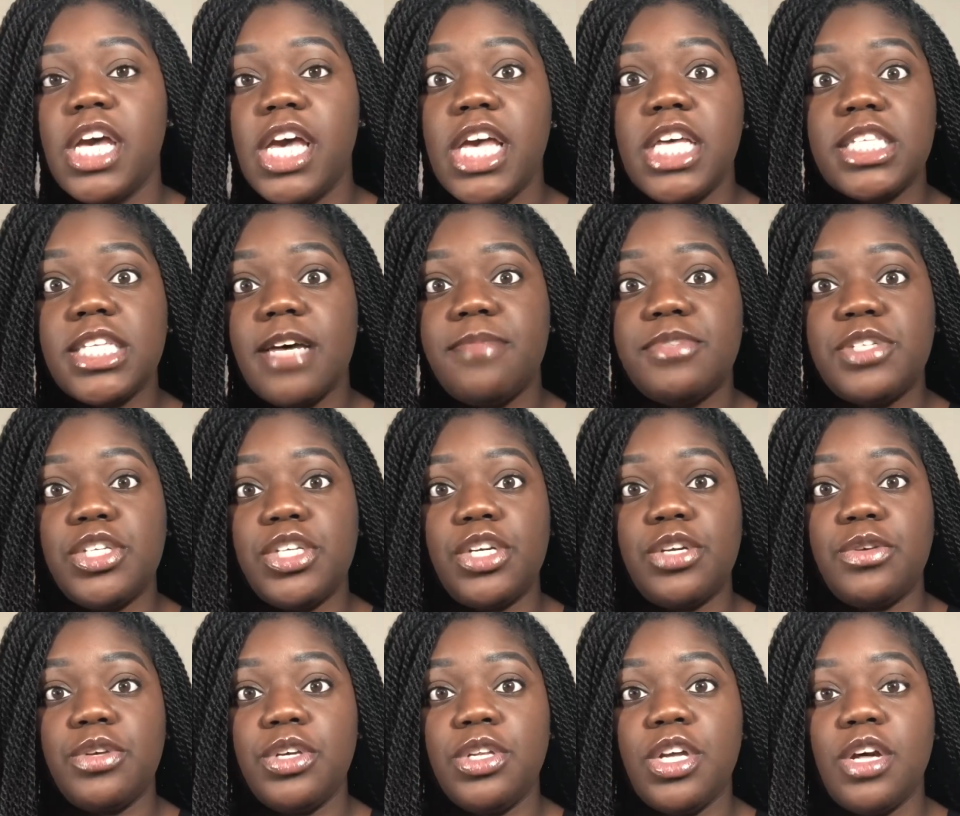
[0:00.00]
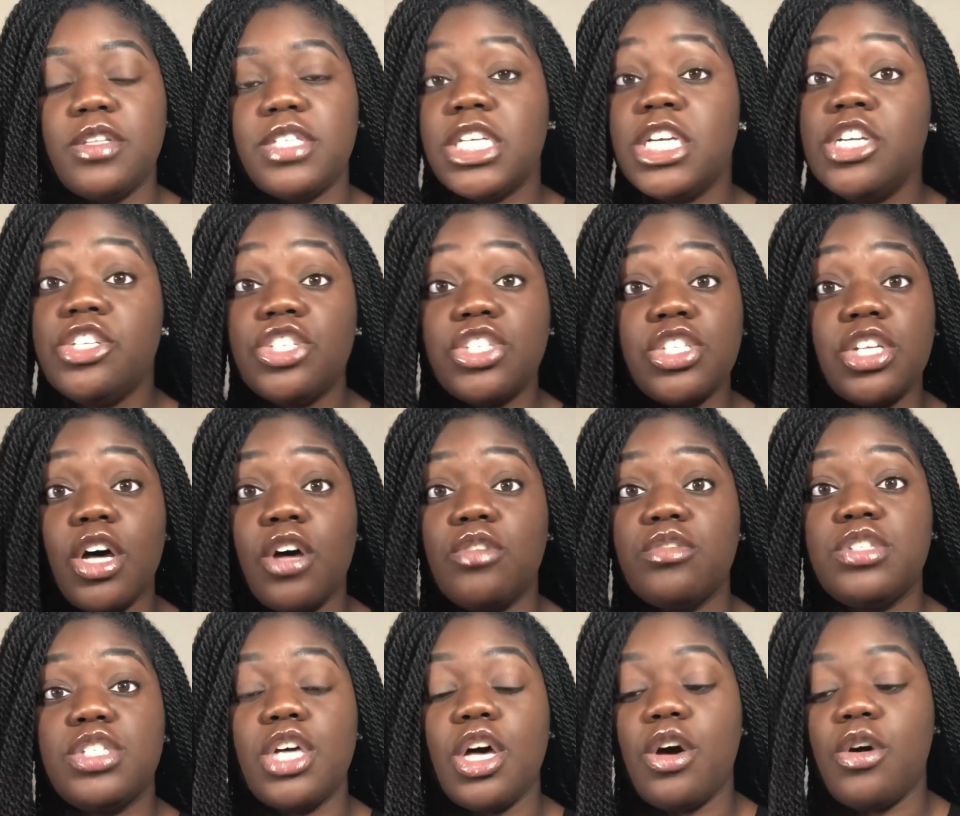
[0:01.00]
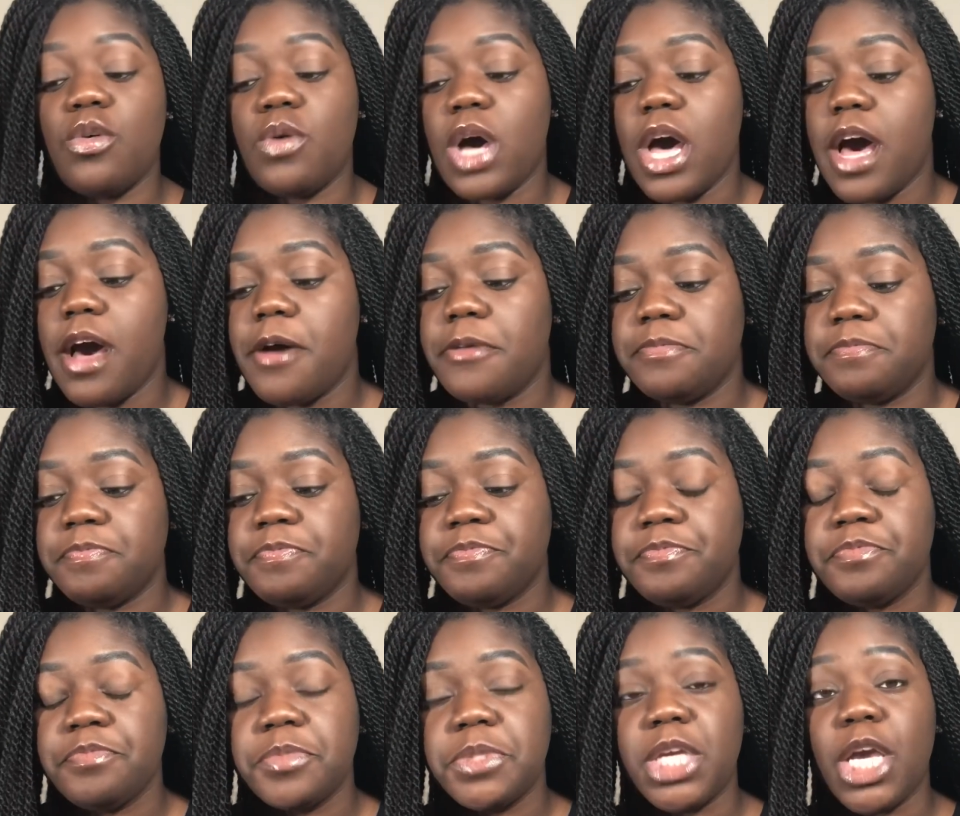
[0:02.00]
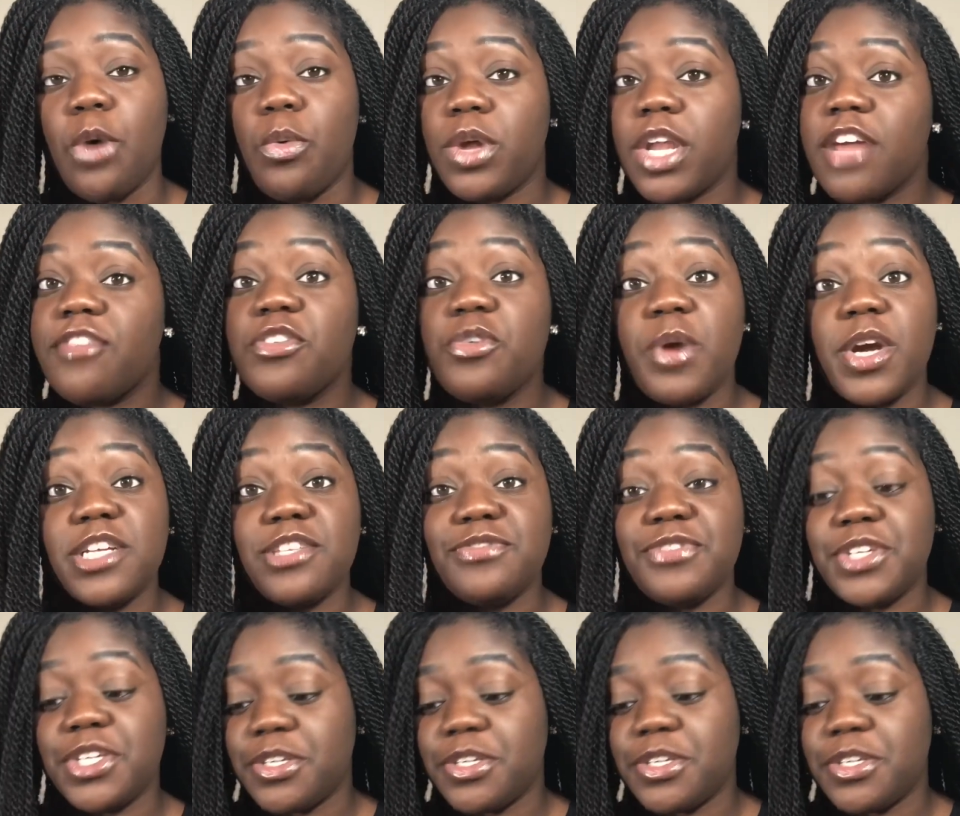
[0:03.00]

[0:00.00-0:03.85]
it's up to you, you know, to each his own. So yeah, whatever works for